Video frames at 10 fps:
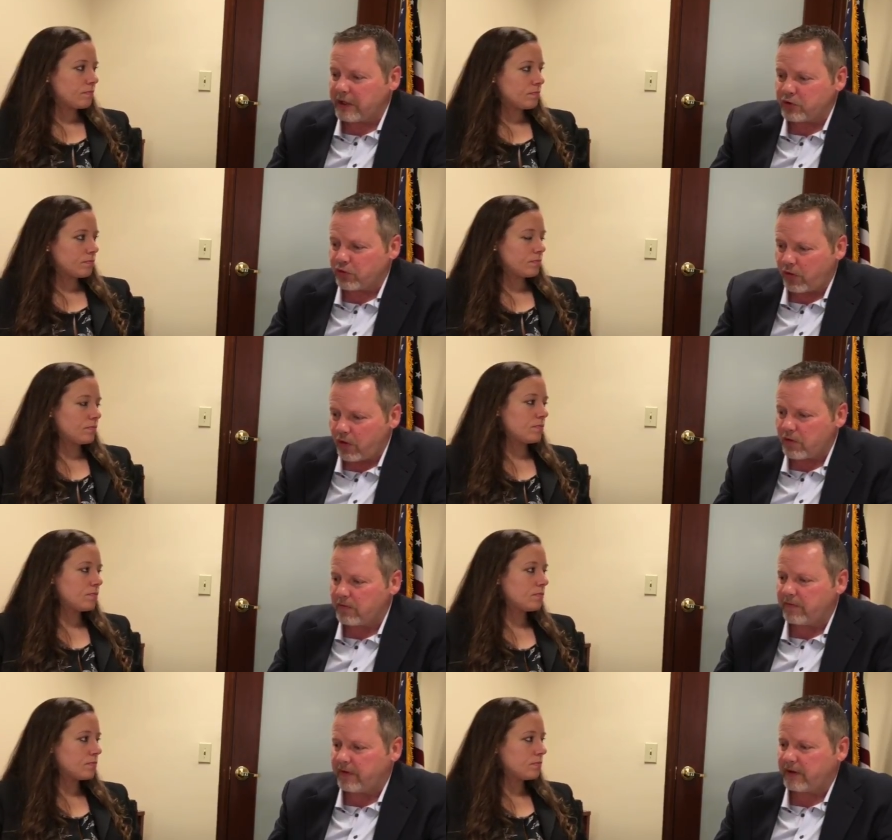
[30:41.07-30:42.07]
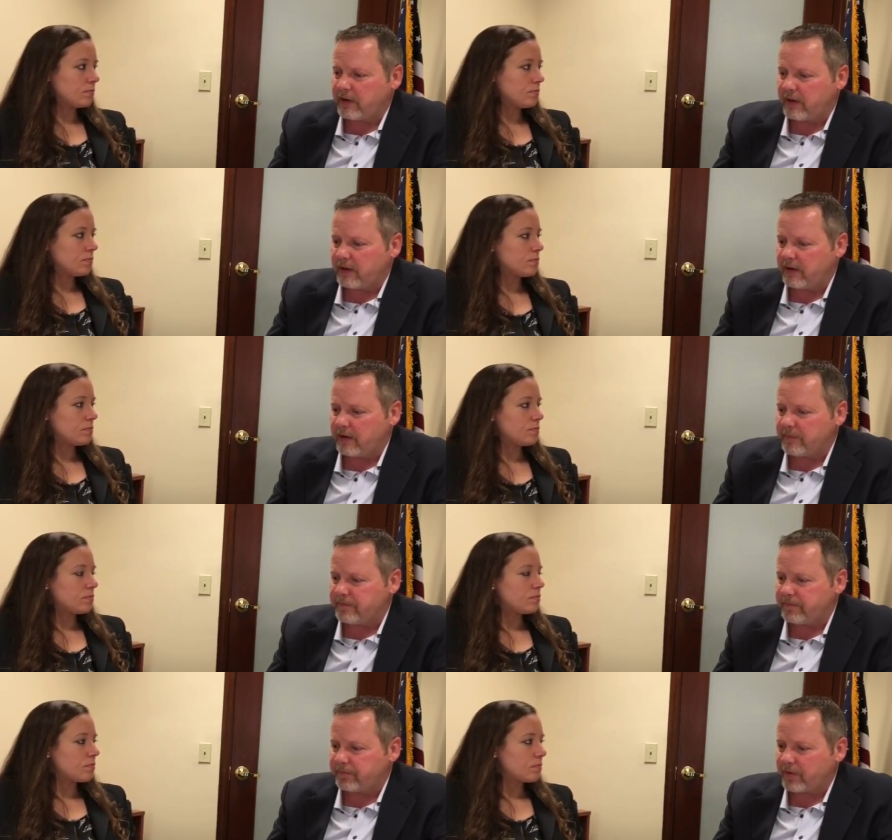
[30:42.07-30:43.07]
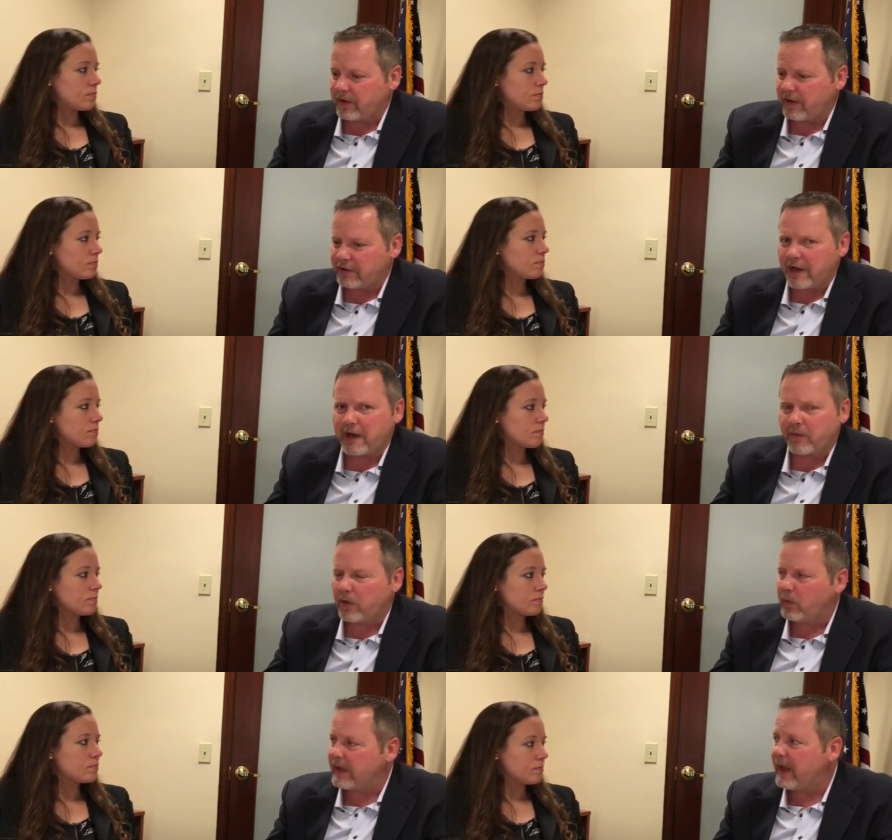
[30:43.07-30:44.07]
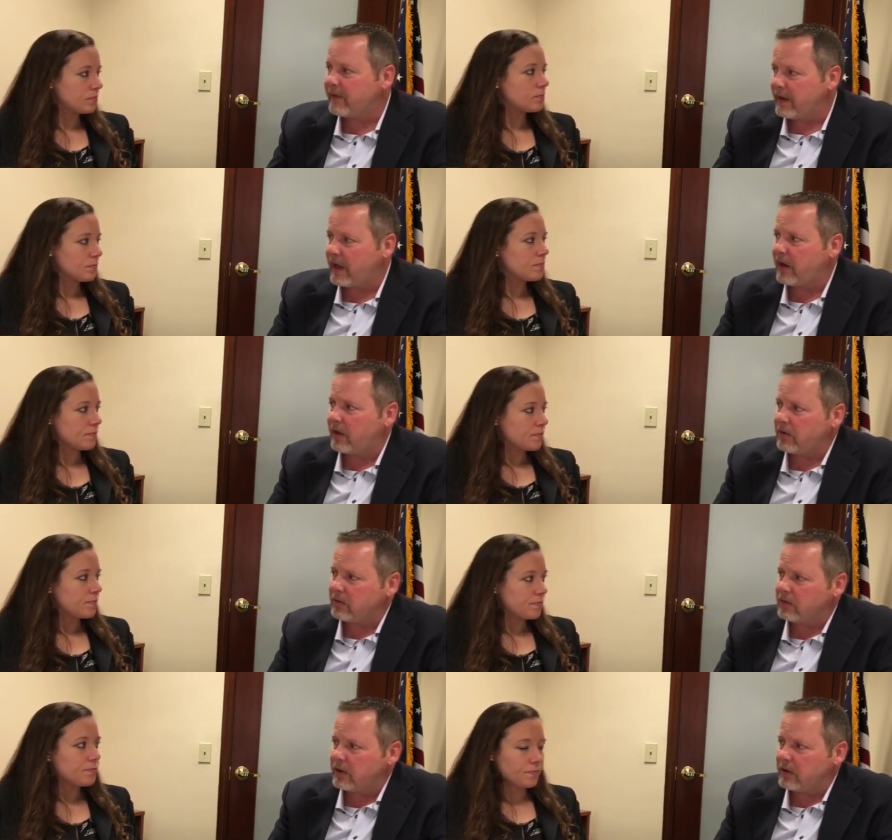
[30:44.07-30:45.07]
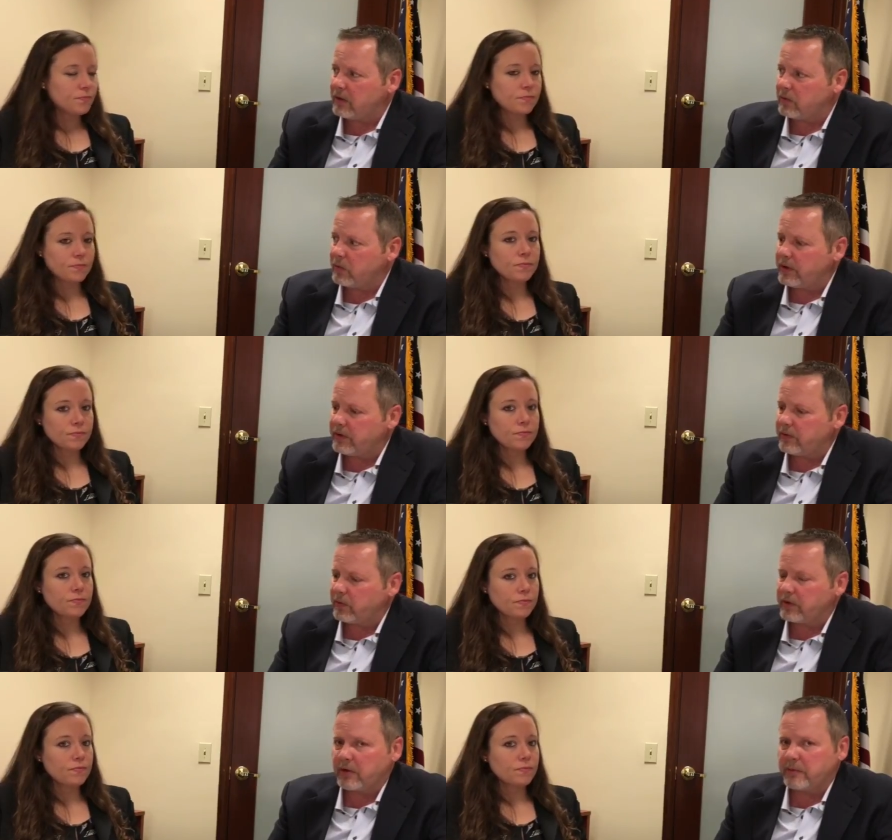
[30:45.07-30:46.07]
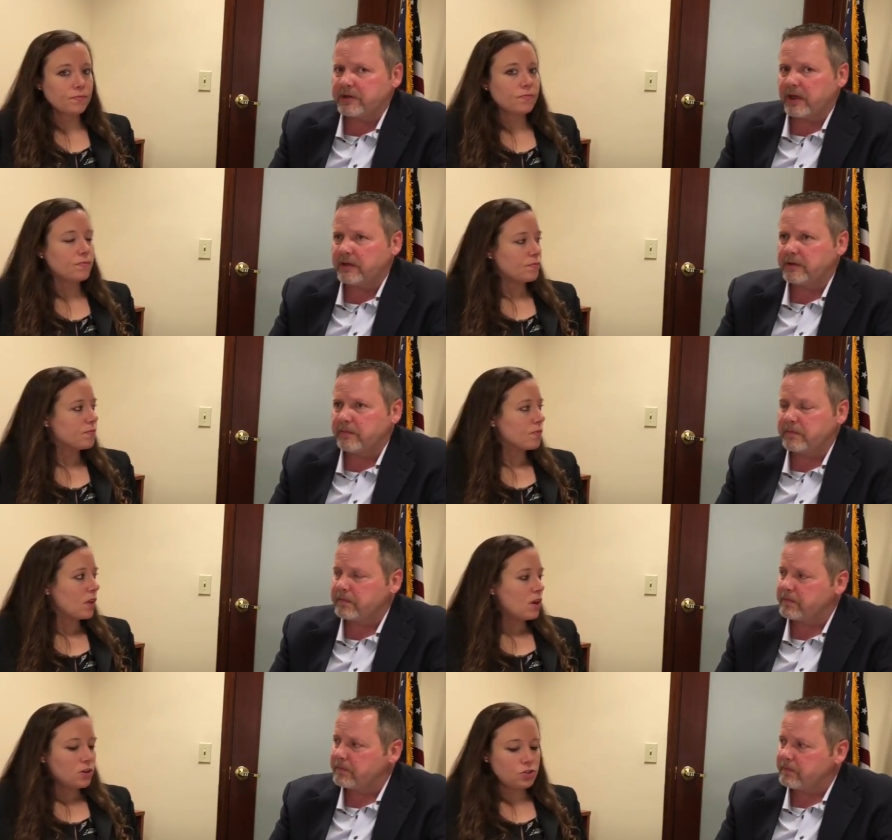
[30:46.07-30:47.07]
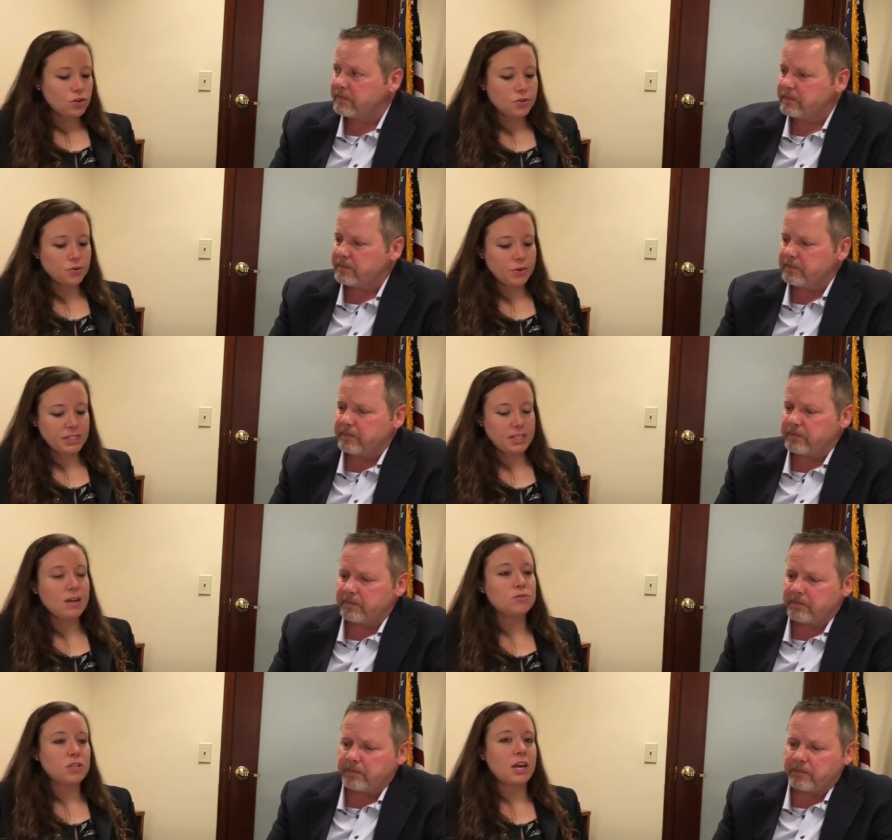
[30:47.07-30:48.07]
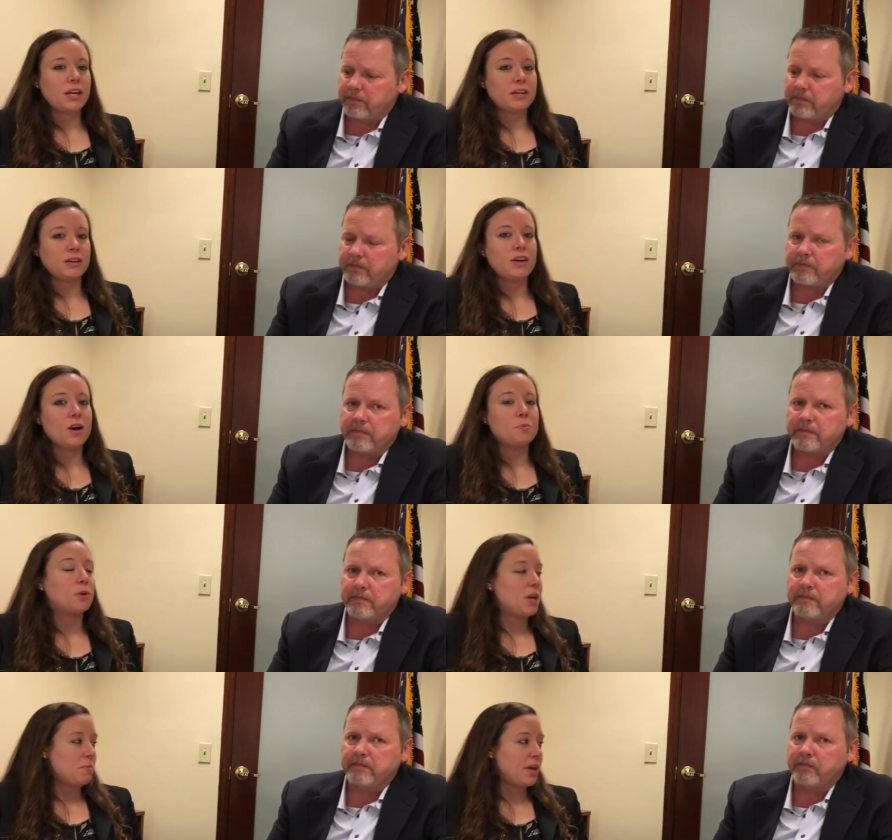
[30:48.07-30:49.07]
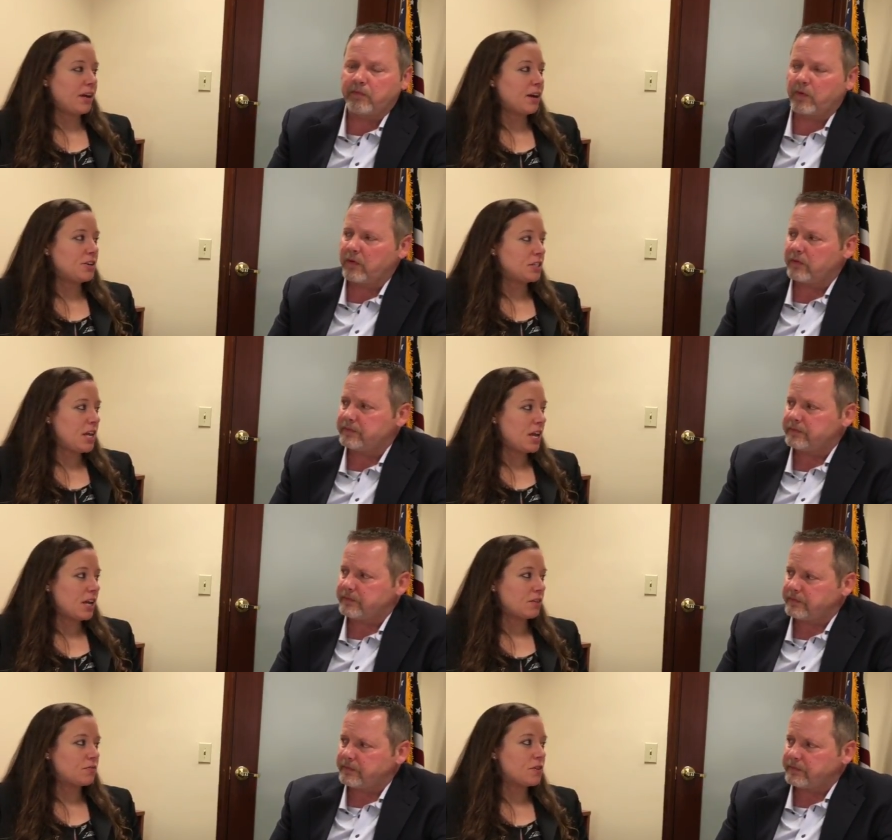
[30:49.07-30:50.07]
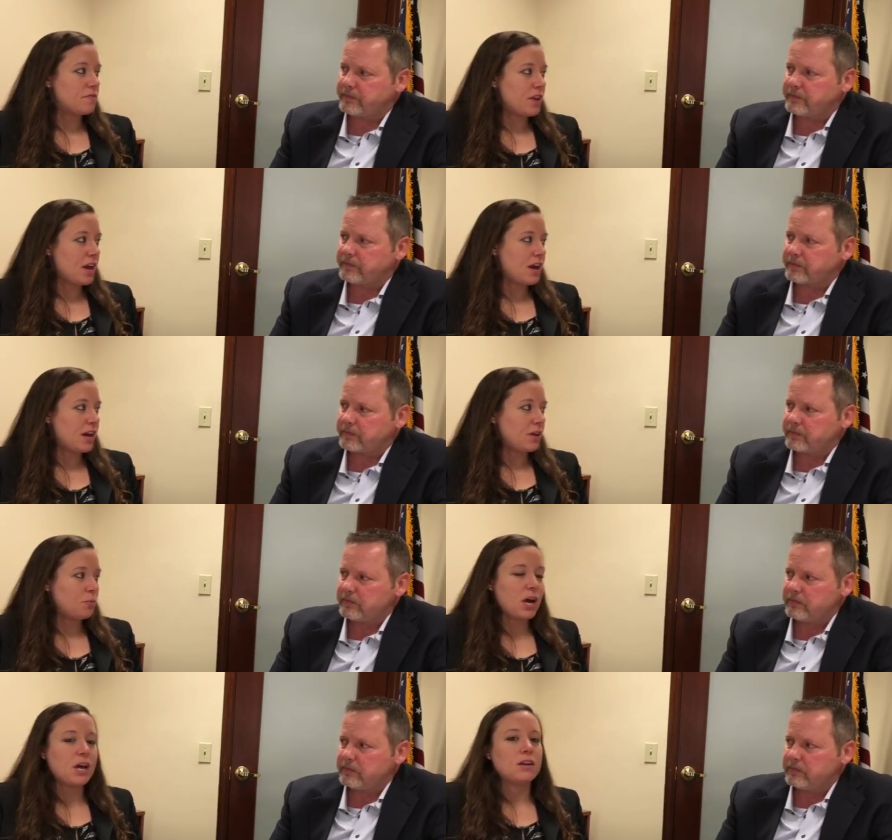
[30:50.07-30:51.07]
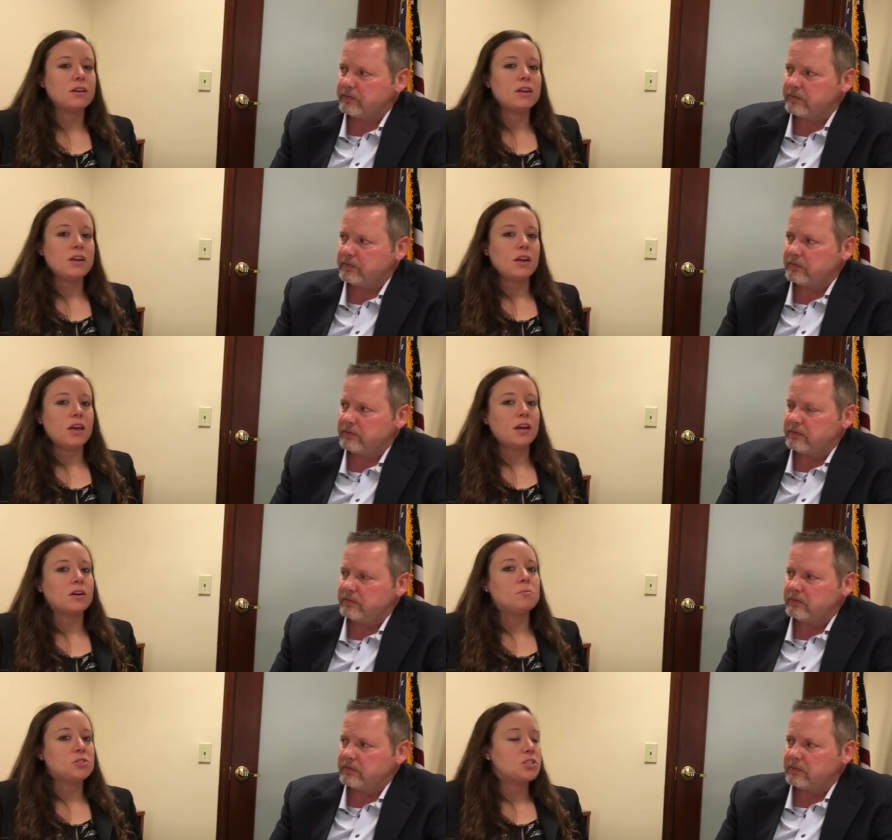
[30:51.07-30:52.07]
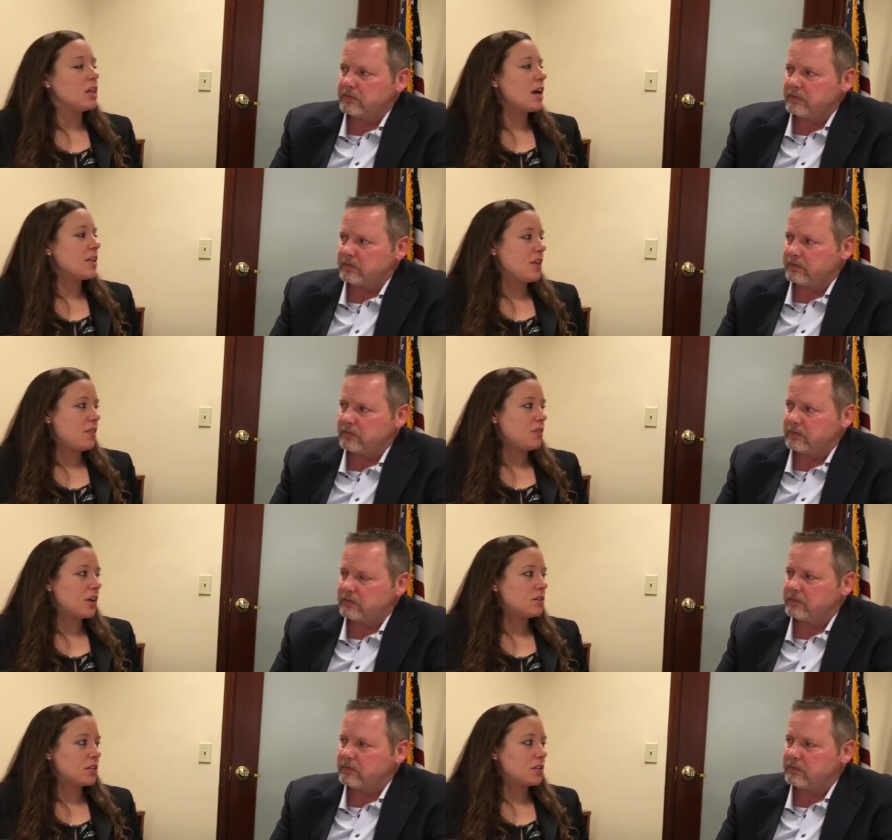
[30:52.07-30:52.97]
Speaker 1: drove uh, a lot of what we have now uh, with with herbicides.
Speaker 2: So it sounds like a pretty big undertaking for VA when it comes to light that there's